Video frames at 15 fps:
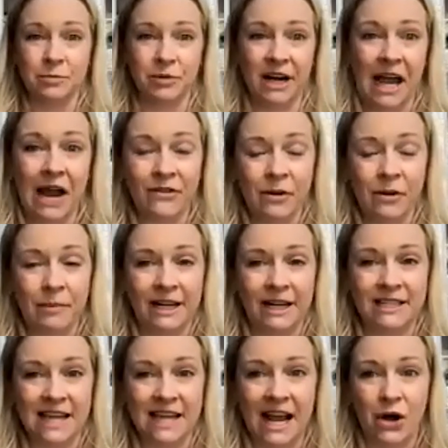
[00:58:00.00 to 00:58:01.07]
bring everybody
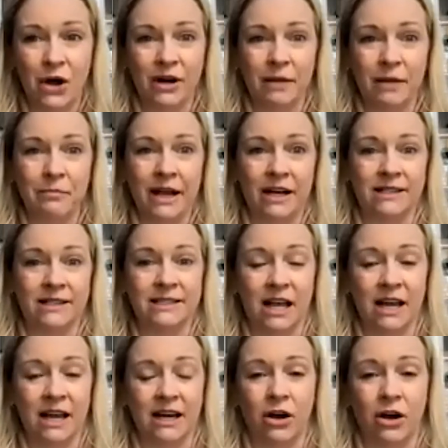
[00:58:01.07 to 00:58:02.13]
down and make us
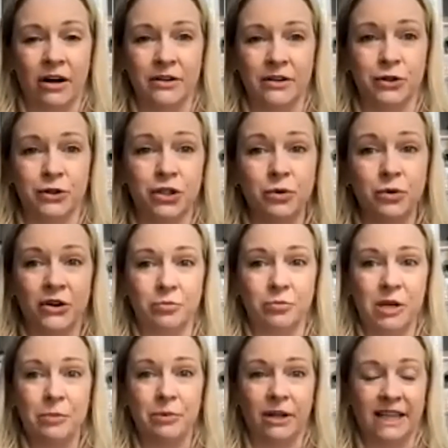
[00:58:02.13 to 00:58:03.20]
sign autographs for 200
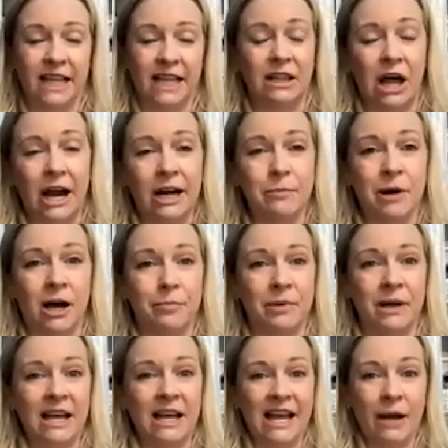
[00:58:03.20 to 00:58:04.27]
people. Like they line them up
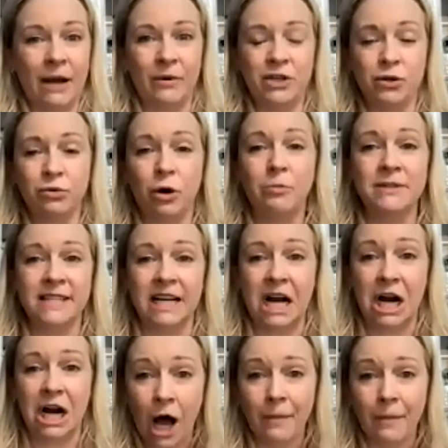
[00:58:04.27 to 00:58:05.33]
and we do almost like a
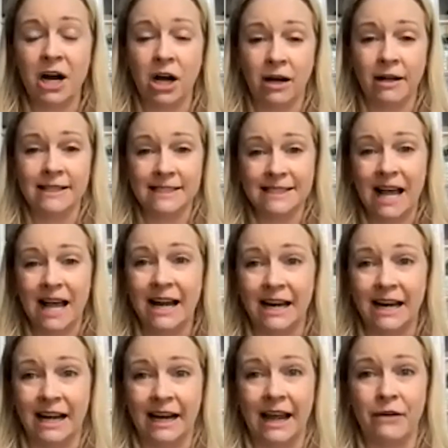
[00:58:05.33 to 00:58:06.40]
Comic-Con
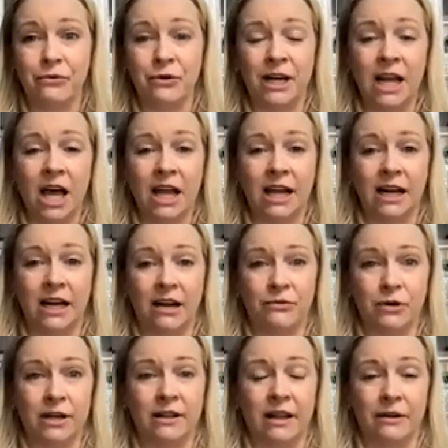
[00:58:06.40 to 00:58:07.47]
signing every night,
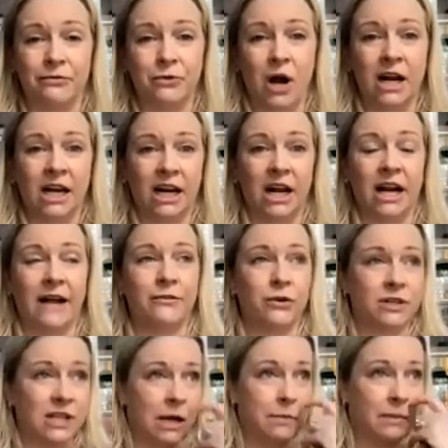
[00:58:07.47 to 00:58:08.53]
every like Friday night after
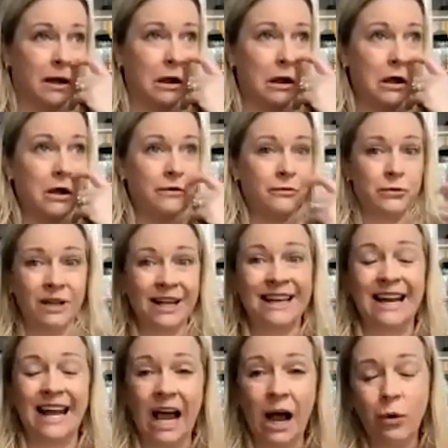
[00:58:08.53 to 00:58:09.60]
a taping for like
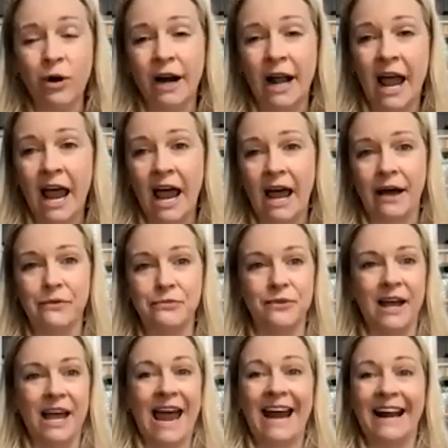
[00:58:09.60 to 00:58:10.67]
an hour and a half.
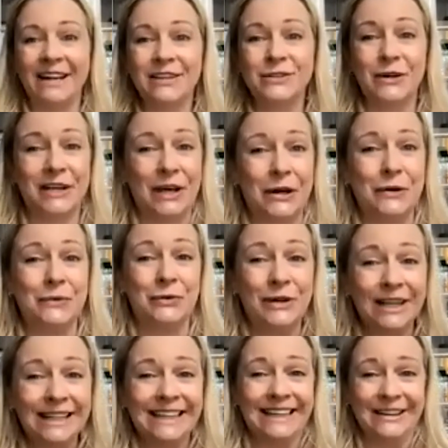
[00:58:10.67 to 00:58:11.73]
And I started getting
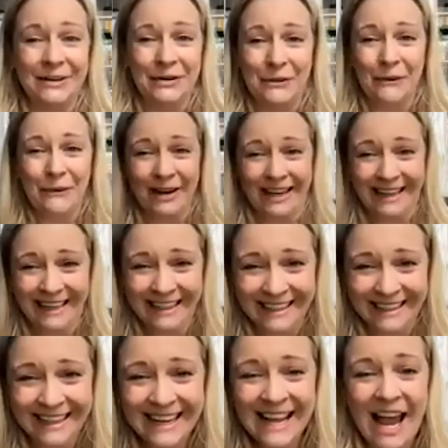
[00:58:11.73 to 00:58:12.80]
really annoyed.
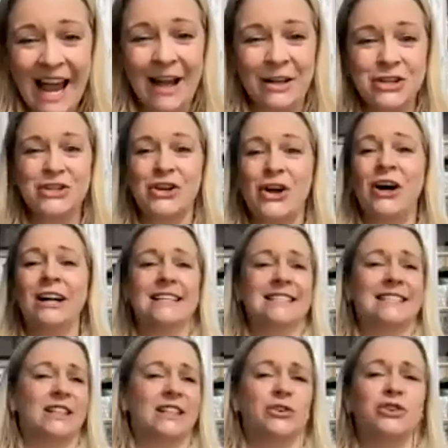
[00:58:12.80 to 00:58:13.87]
And Sean is
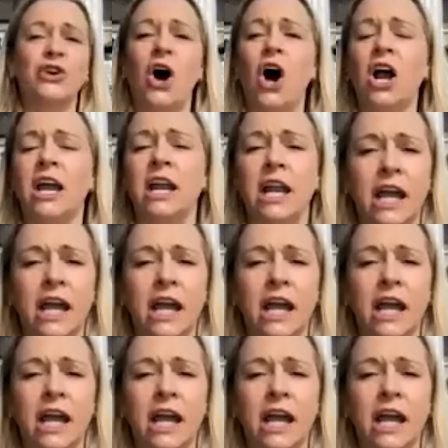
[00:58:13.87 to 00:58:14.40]
sitting there talking to